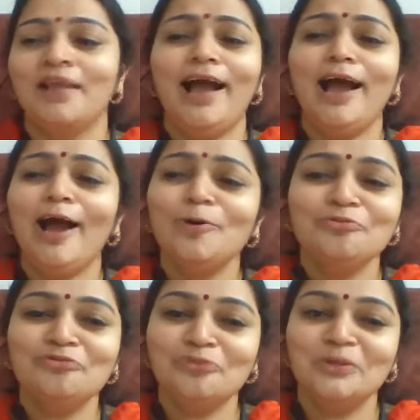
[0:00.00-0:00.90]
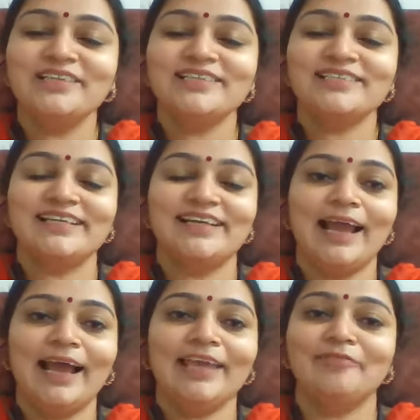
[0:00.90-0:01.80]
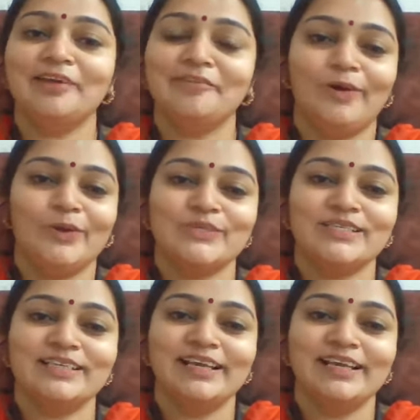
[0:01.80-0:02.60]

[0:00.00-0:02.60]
How foolish and naive I was.